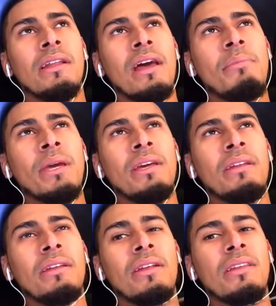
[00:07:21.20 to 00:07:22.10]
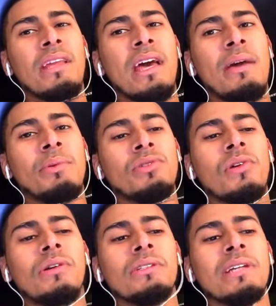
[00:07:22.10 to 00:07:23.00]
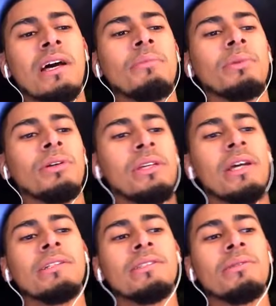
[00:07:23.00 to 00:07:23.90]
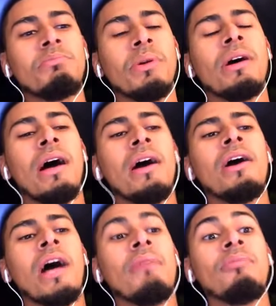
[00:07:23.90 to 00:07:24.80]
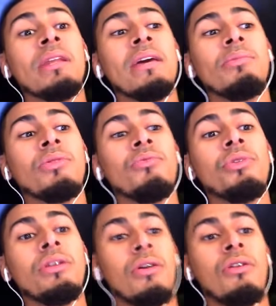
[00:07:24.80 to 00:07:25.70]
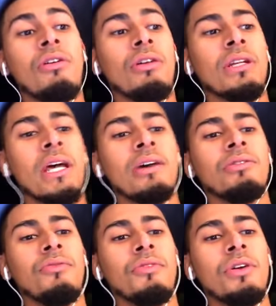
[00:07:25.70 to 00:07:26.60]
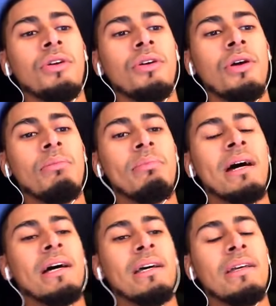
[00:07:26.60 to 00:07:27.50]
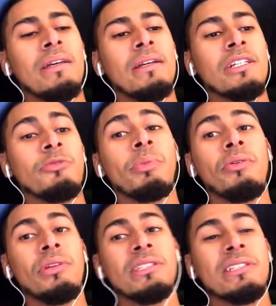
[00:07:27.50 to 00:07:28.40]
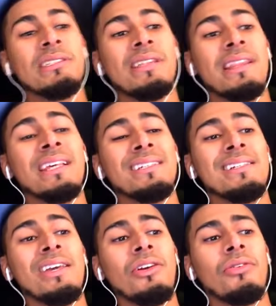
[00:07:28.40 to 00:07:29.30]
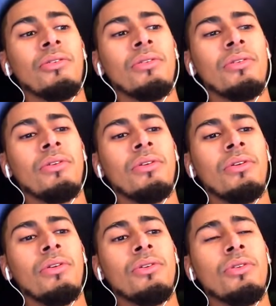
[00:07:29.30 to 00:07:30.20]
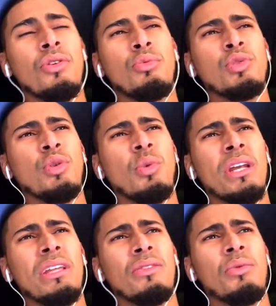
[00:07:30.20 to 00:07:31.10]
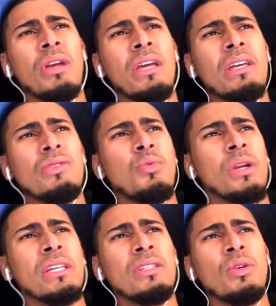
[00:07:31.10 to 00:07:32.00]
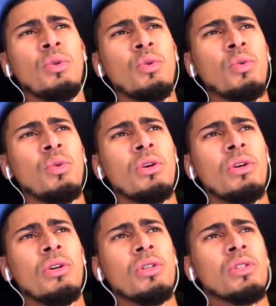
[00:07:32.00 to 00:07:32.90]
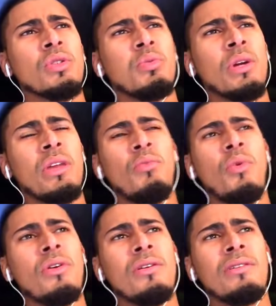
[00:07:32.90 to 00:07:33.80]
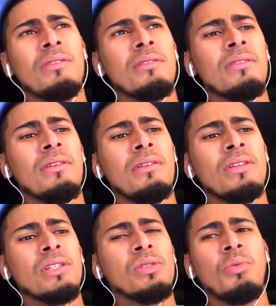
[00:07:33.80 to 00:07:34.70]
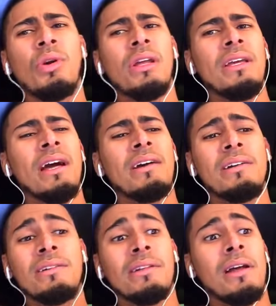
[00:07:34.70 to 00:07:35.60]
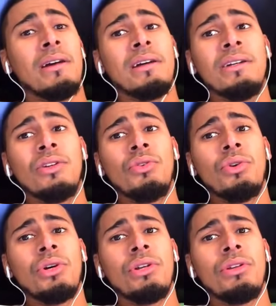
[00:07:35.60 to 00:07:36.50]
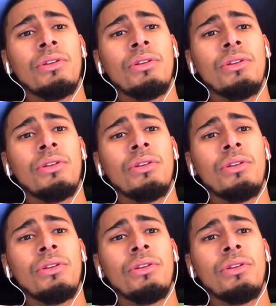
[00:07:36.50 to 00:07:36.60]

I mean that happens all the time, but yes, but I've been able to recall a lot of my experiences this year. 23, 22, 21, 20. I couldn't do it.